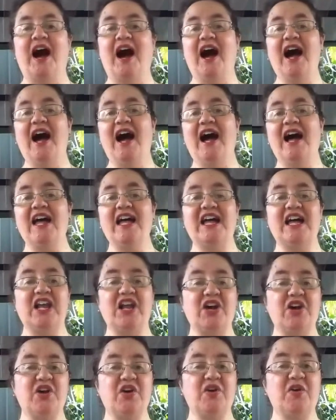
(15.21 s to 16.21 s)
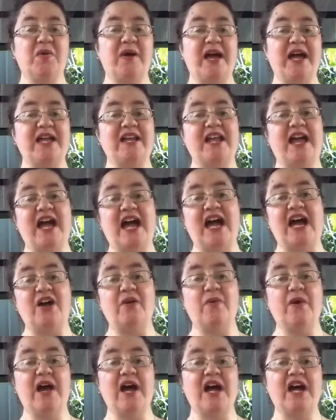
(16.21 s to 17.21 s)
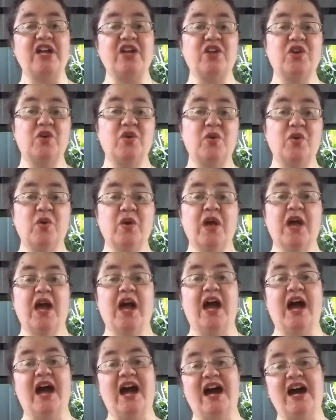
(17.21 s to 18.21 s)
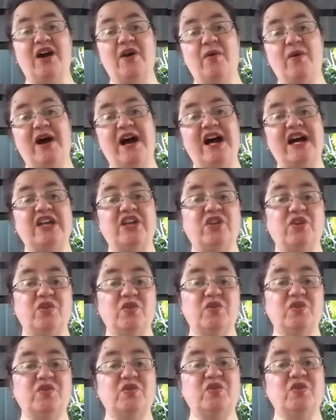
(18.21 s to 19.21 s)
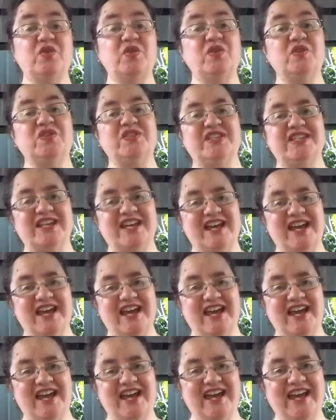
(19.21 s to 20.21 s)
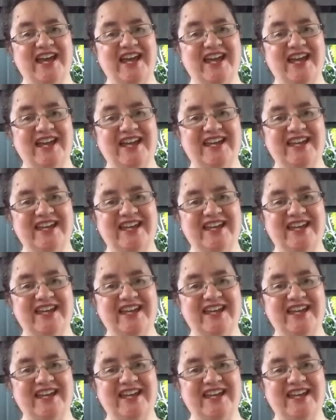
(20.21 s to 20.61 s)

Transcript: Hi, hello, and how are you? How are you today?